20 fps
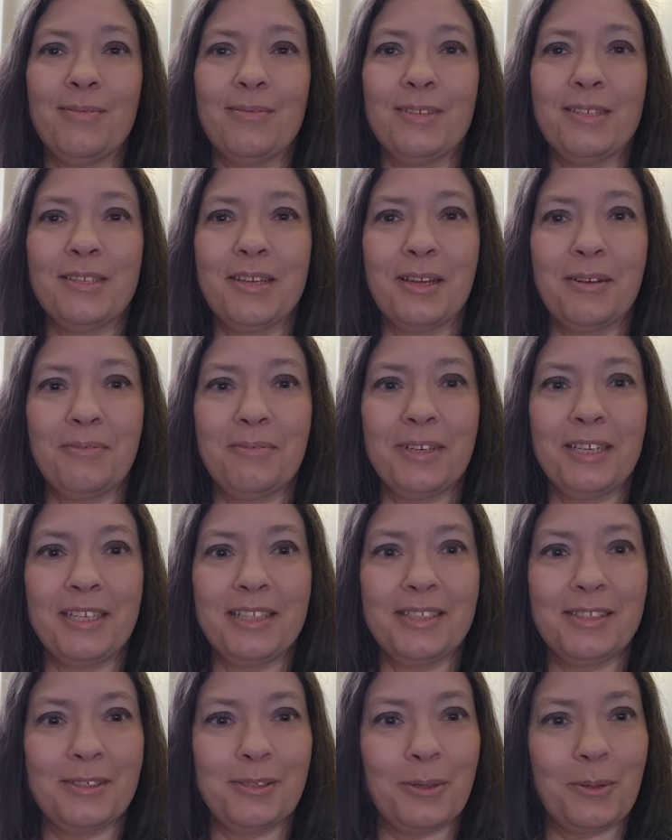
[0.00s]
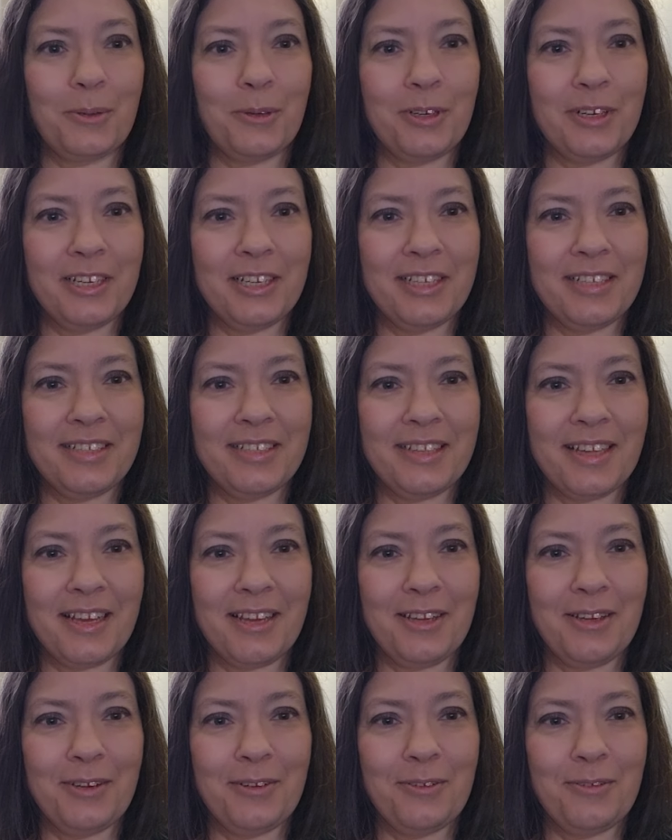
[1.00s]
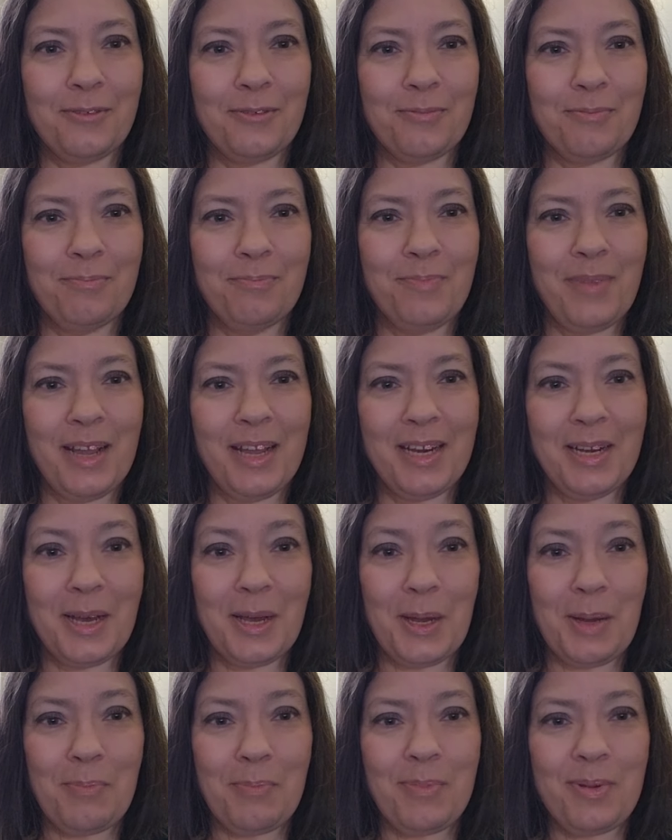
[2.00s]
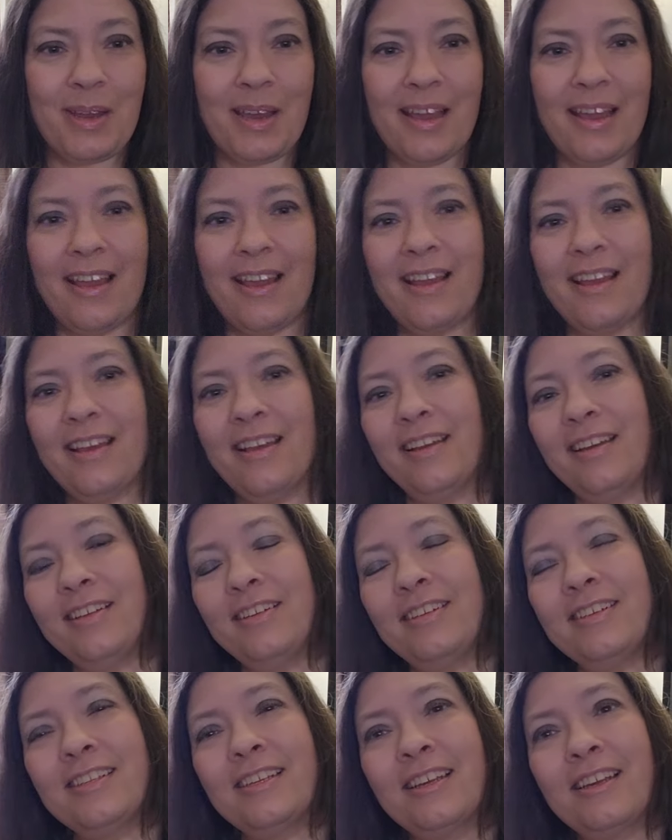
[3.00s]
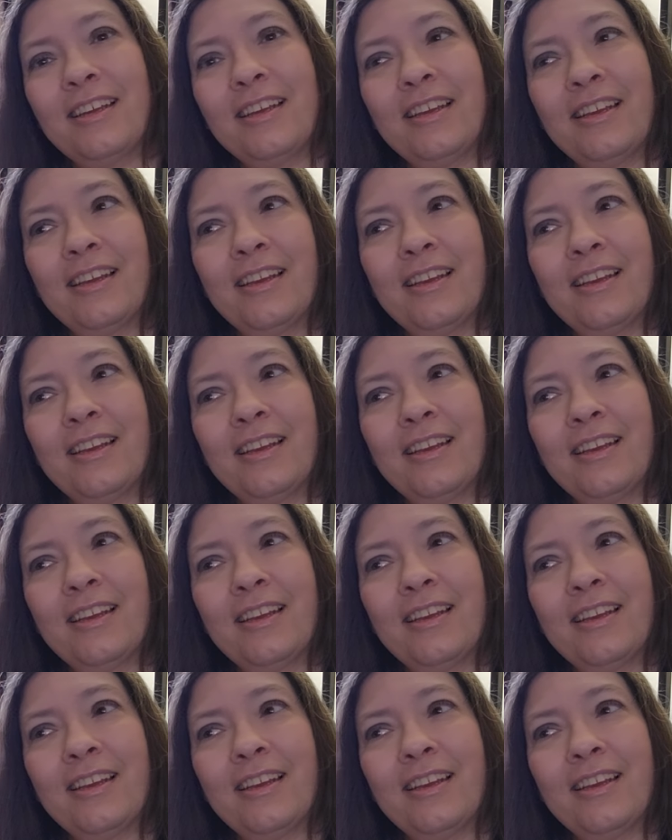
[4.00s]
Send me stories that you've made up and